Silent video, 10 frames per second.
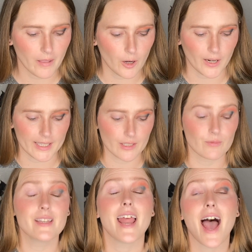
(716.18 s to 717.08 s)
Okay, so
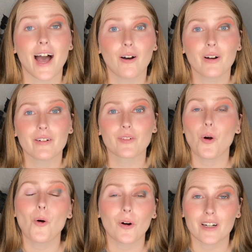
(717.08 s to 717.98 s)
now of
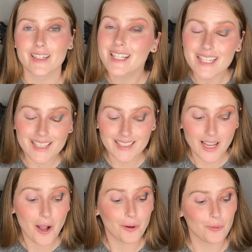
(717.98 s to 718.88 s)
course
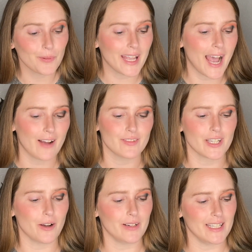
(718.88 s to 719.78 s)
we have to
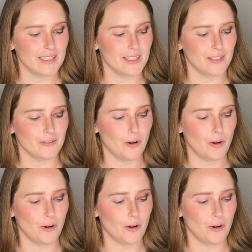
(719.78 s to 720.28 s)
go into